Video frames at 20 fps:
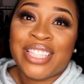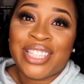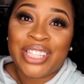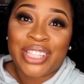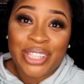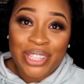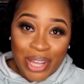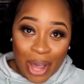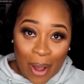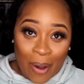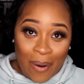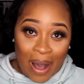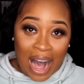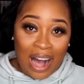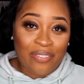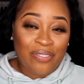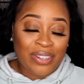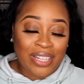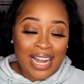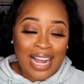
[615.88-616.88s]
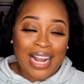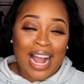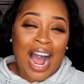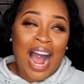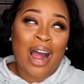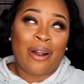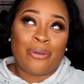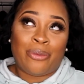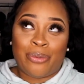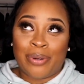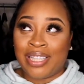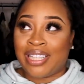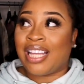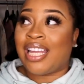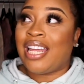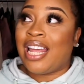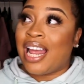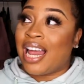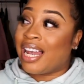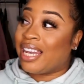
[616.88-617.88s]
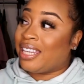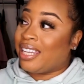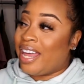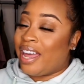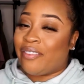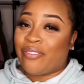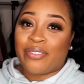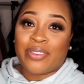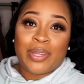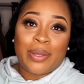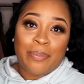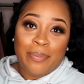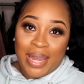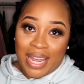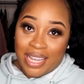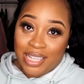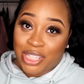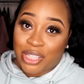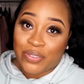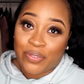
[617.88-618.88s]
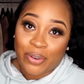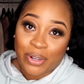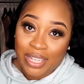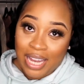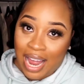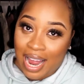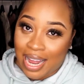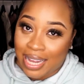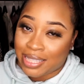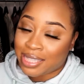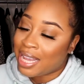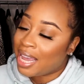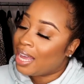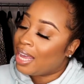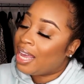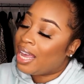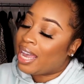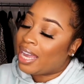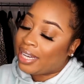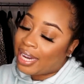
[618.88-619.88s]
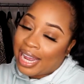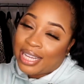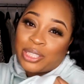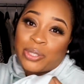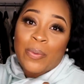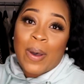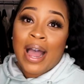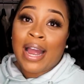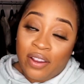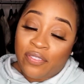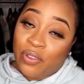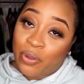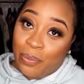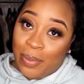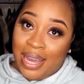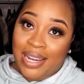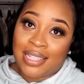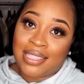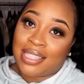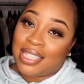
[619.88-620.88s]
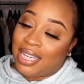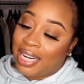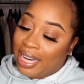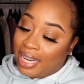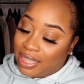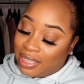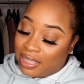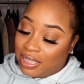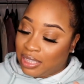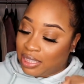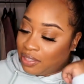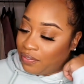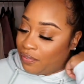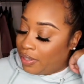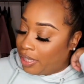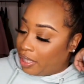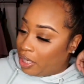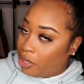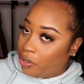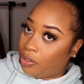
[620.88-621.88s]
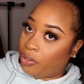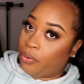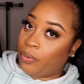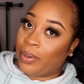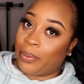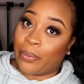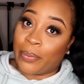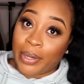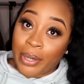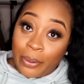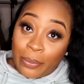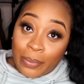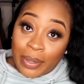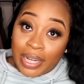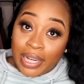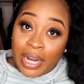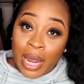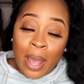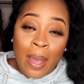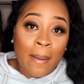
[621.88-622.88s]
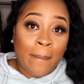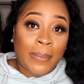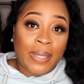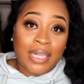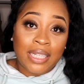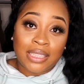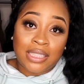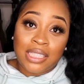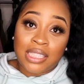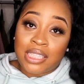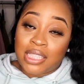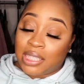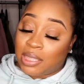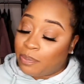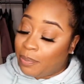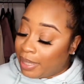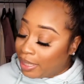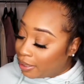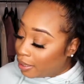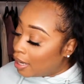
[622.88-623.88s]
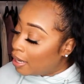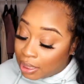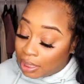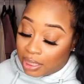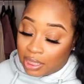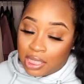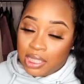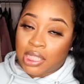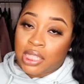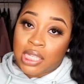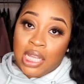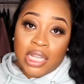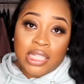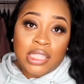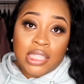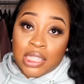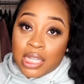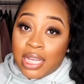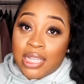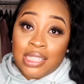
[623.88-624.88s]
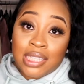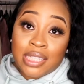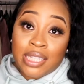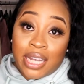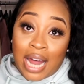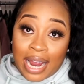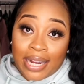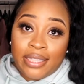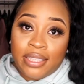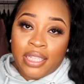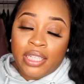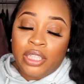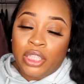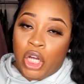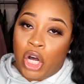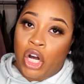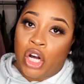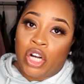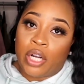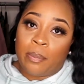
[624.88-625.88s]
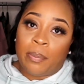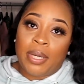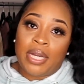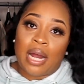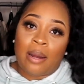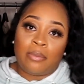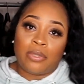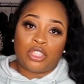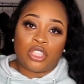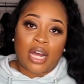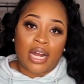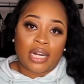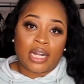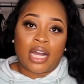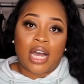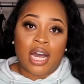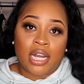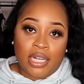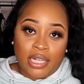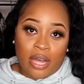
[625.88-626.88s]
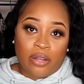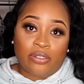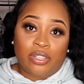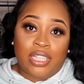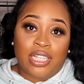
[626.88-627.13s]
So I feel like I really left the best for last, and that's why if you made it to the end of this video, you a real one, because this has been, it's slightly long, but I'm gonna try to cut it down.